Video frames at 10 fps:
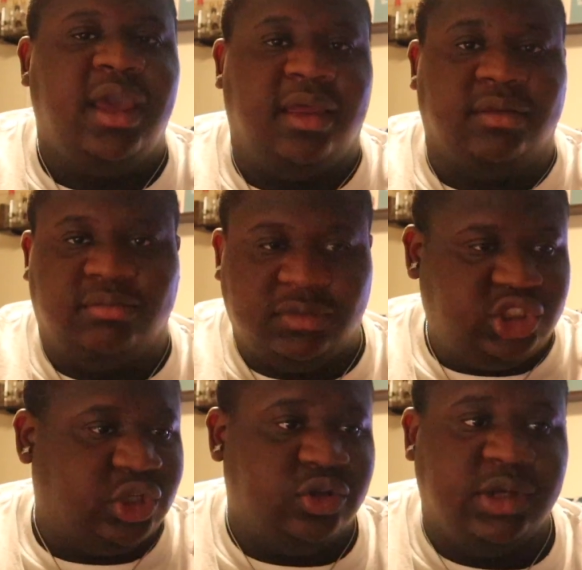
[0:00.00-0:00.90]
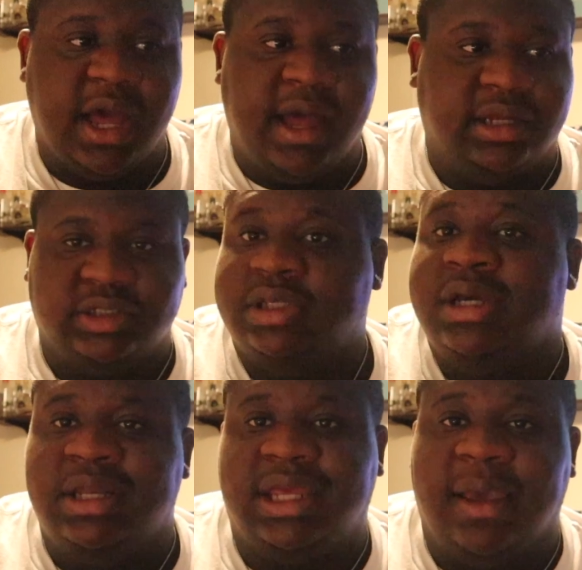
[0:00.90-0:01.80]
and show you guys
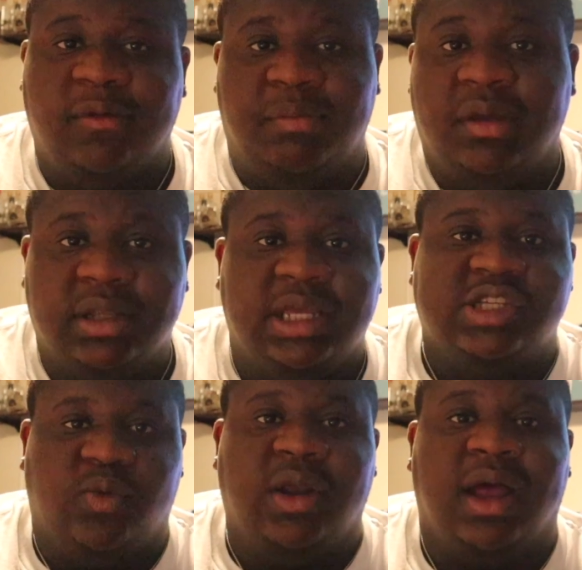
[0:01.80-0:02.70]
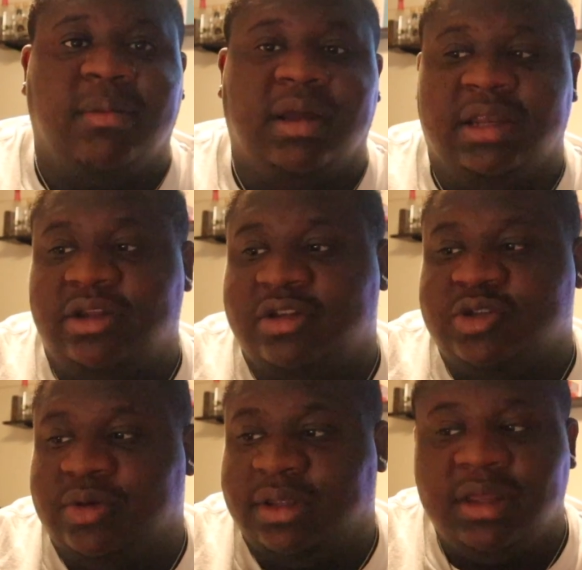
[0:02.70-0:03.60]
the capabilities and what I'm going to do
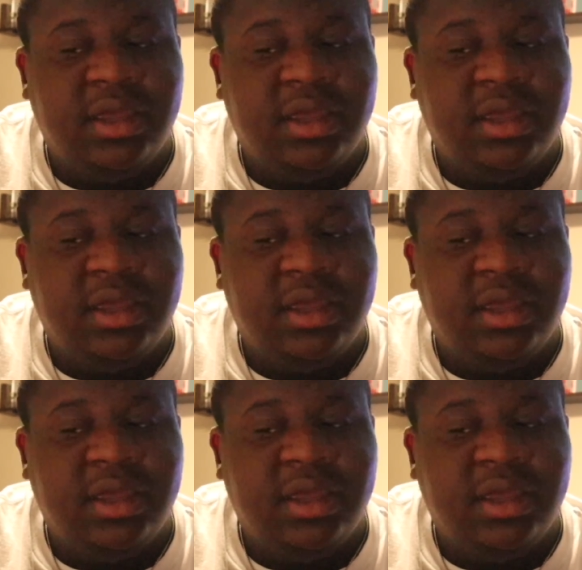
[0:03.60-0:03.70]
to it.